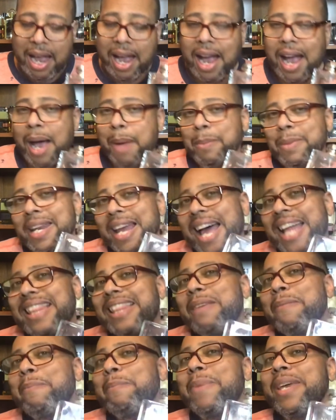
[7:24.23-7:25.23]
I'm not
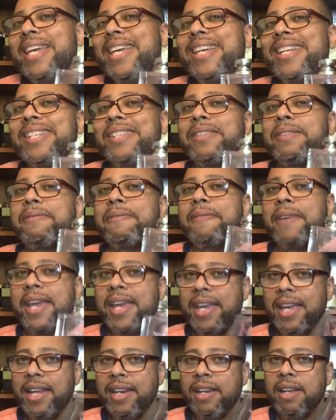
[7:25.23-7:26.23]
the biggest
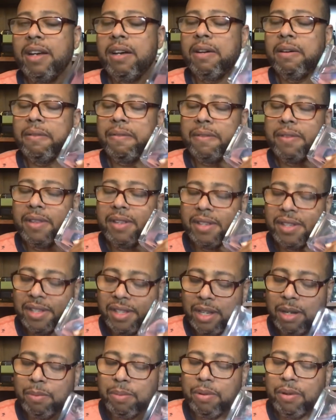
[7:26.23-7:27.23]
fan of the
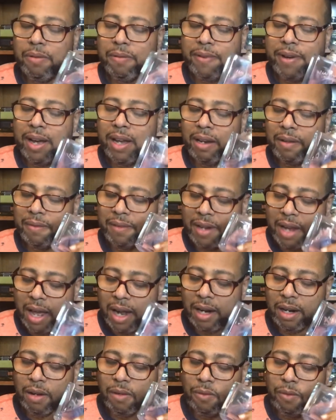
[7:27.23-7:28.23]
scent profile of
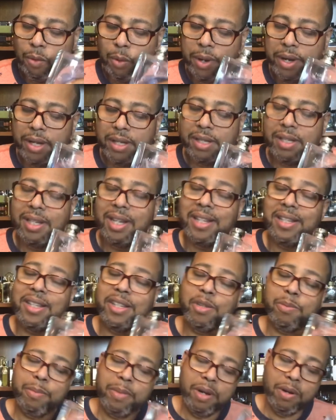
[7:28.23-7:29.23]
Nautica Voyage. Does it
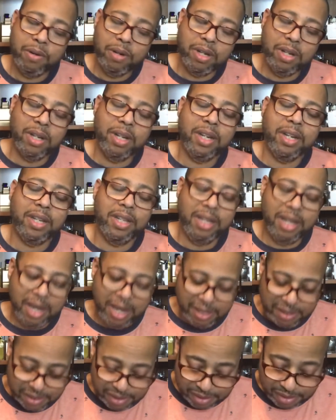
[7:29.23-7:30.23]
smell good?
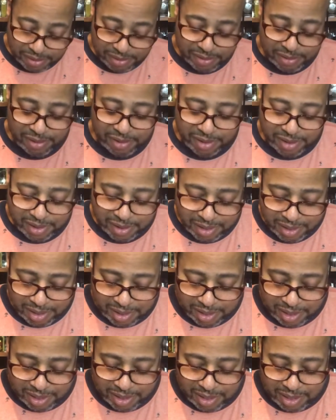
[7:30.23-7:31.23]
Yes.
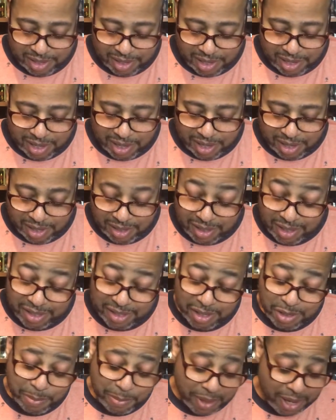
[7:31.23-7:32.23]
Does
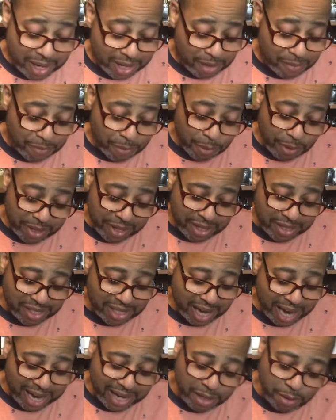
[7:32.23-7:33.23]
it smell like a Voyage?
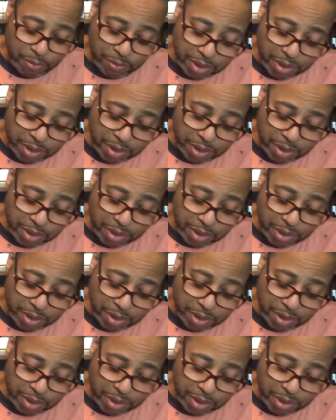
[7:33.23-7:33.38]
I don't